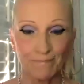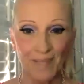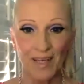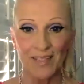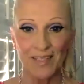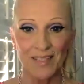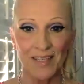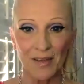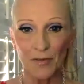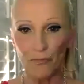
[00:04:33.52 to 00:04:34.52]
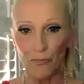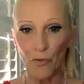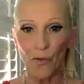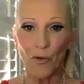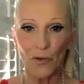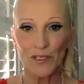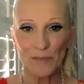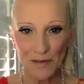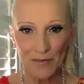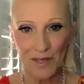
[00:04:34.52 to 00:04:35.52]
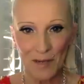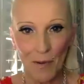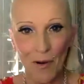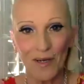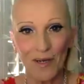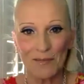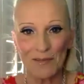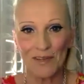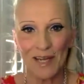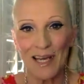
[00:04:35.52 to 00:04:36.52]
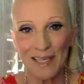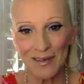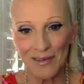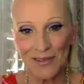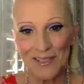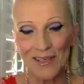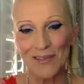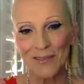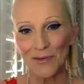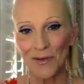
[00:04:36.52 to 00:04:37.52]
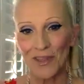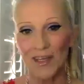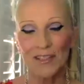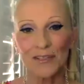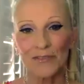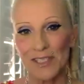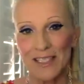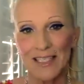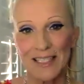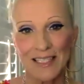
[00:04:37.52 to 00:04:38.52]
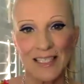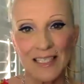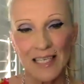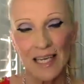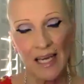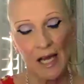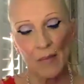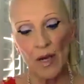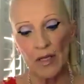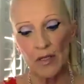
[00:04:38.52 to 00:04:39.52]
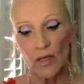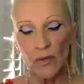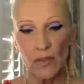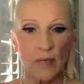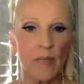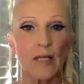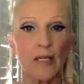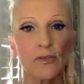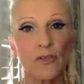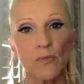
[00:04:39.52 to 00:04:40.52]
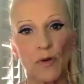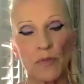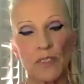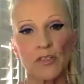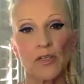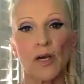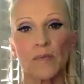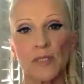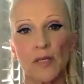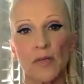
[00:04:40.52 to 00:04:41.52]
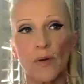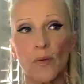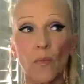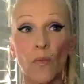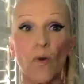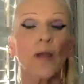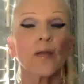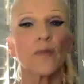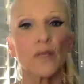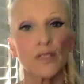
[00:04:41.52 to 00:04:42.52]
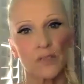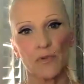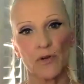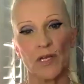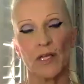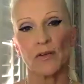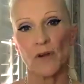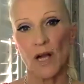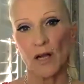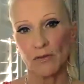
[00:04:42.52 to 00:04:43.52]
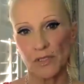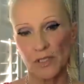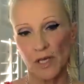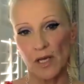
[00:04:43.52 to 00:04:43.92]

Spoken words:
Yes, it's like the 4 horsemen of the apocalypse for landlords, those 4 things you've just listed. But, you know, some landlords on Property Tribe said, well, why don't they just bring in grounds